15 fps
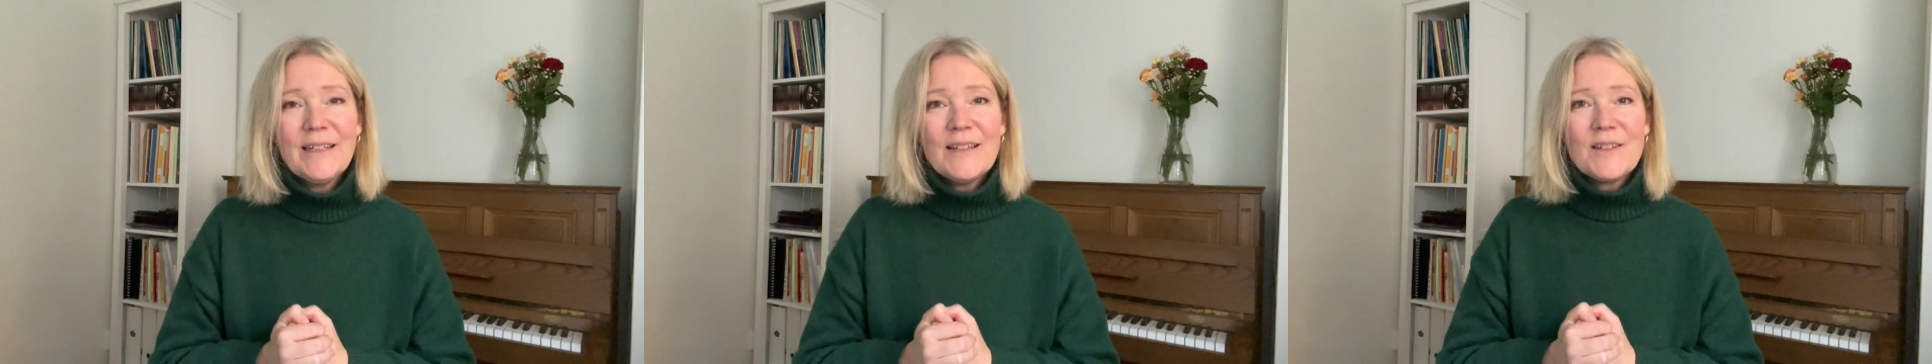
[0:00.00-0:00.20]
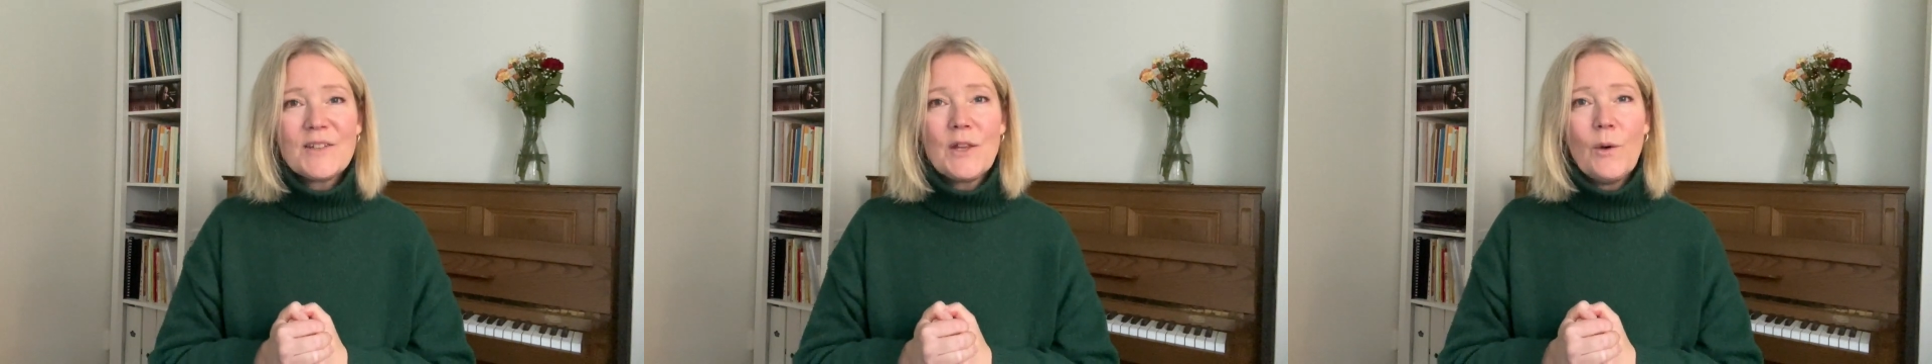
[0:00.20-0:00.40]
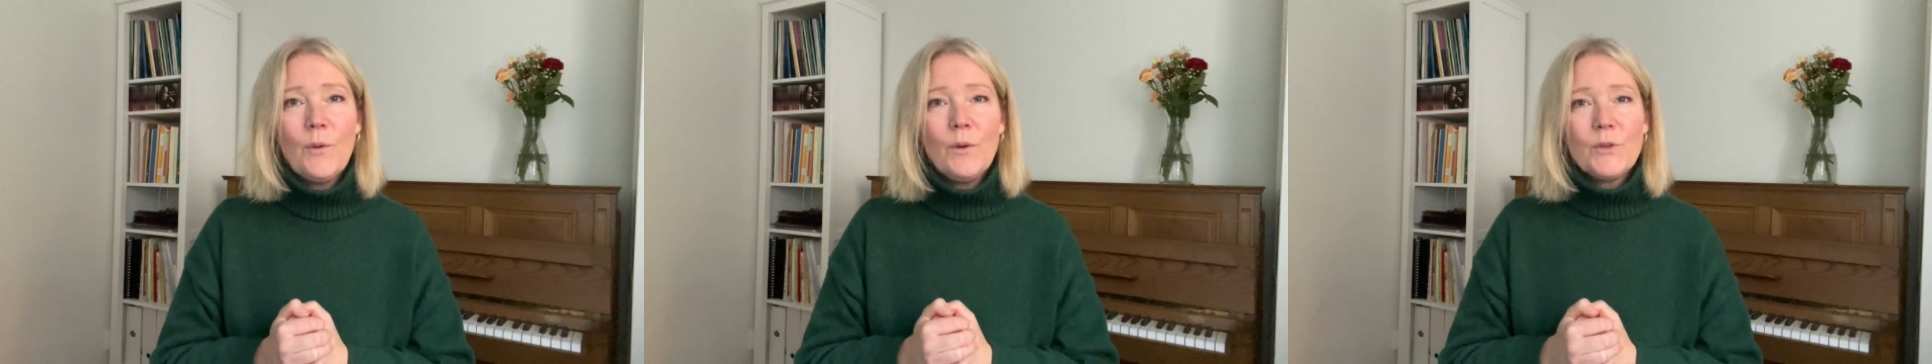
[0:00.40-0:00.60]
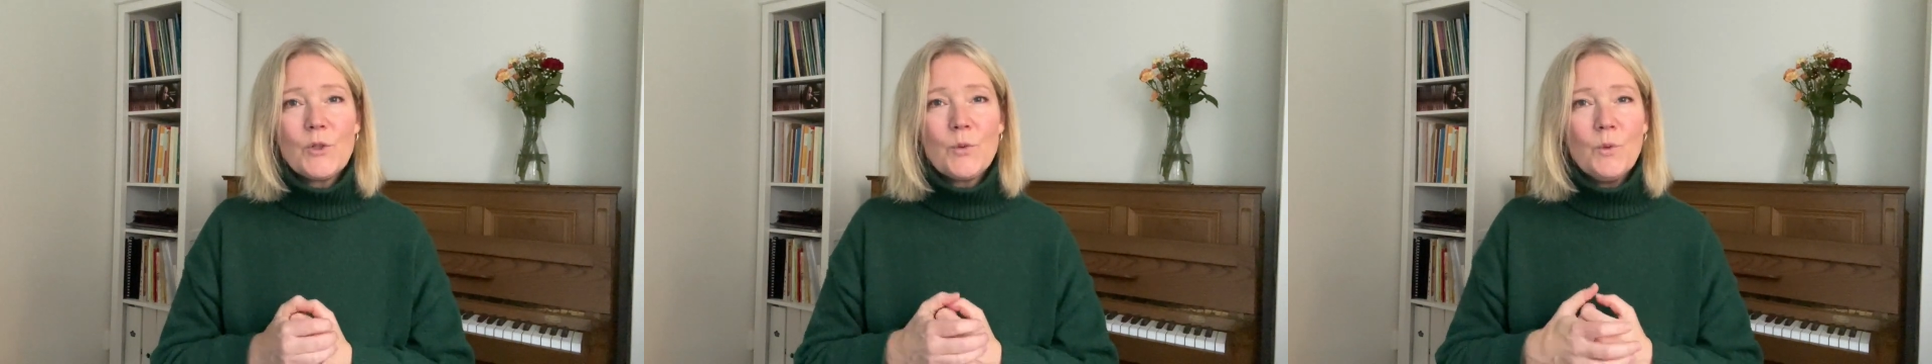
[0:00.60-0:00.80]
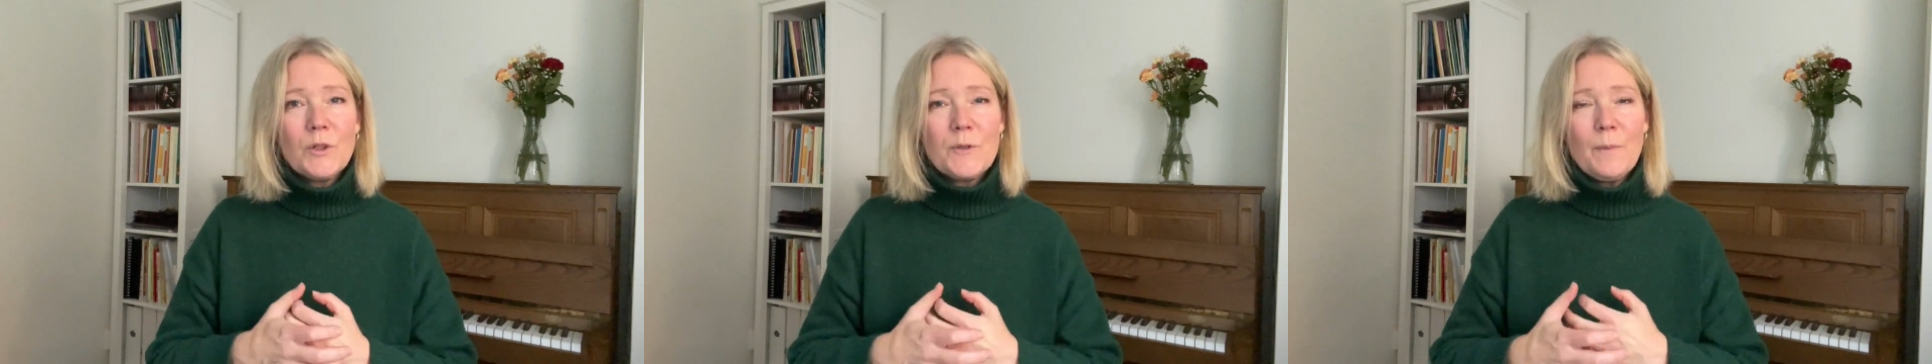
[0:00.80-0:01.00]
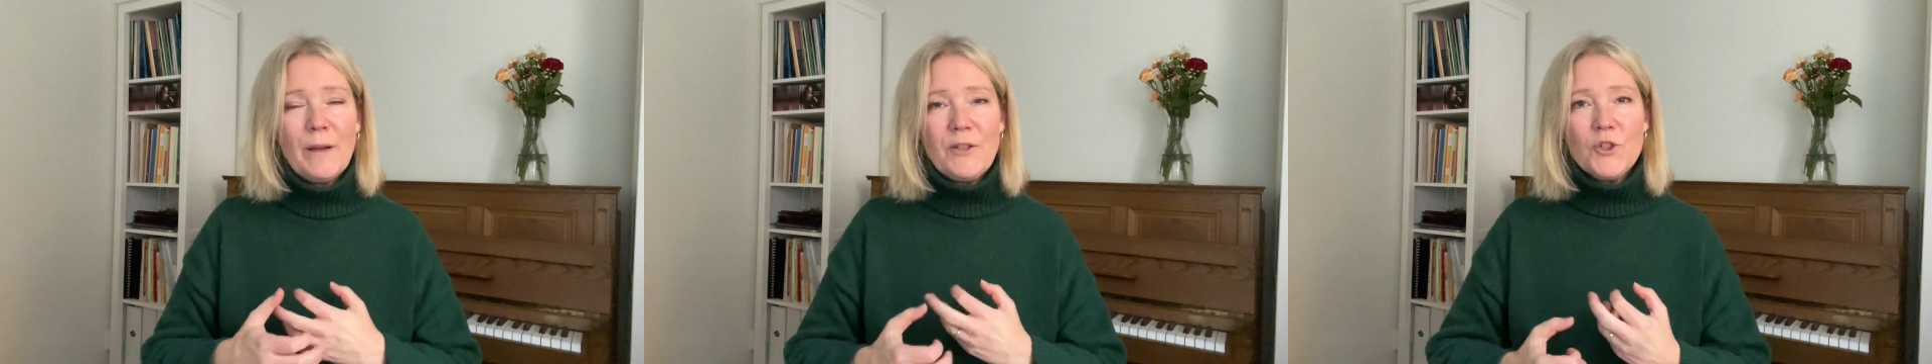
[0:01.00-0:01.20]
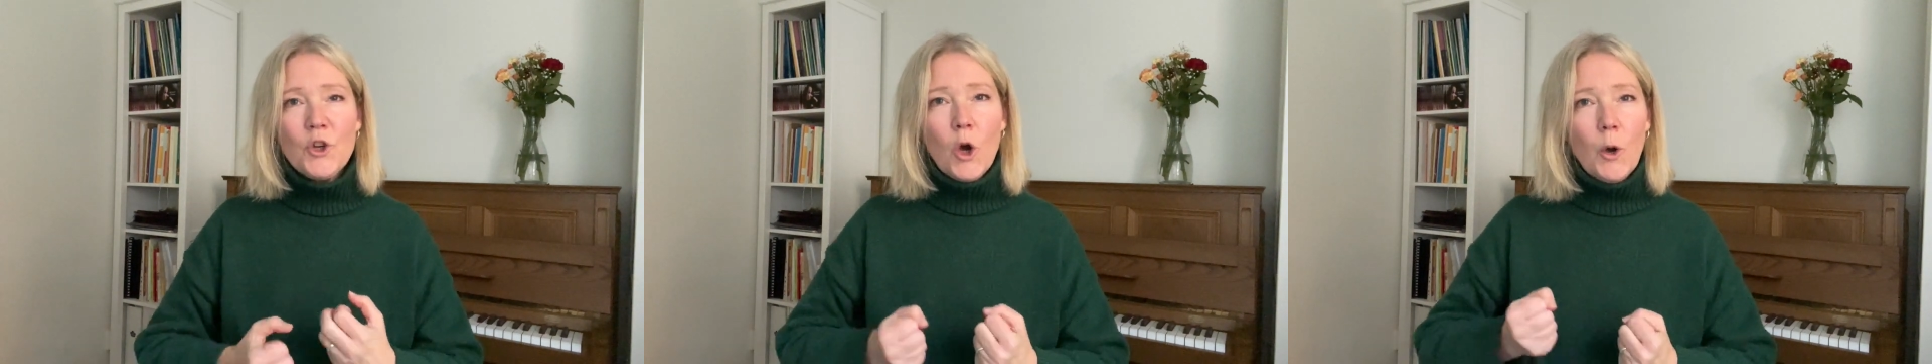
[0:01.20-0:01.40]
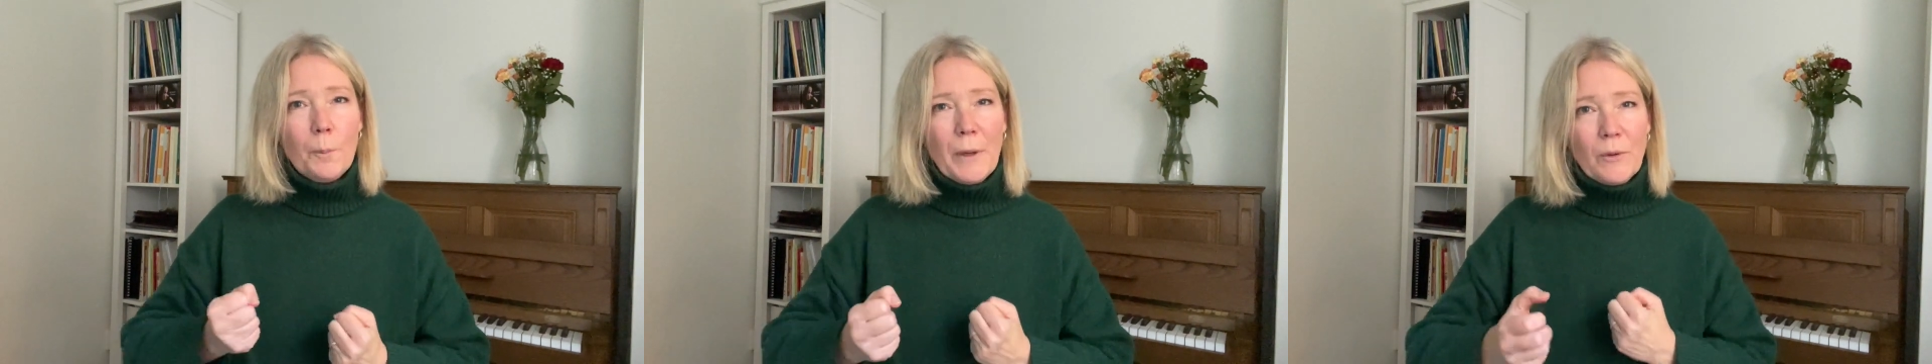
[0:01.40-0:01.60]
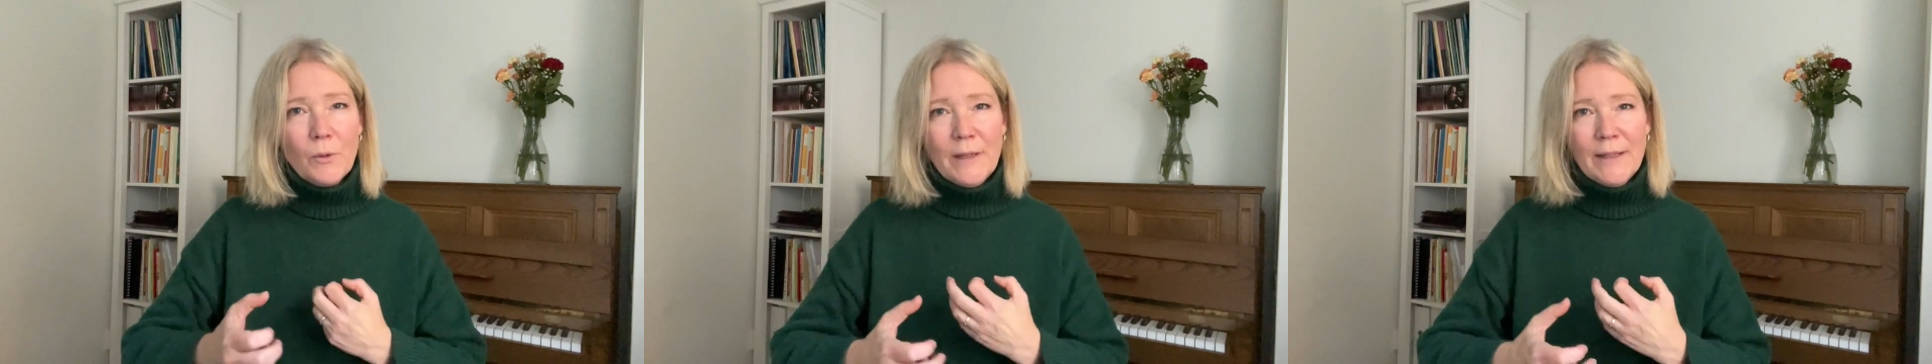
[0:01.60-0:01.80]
So towards my top, I really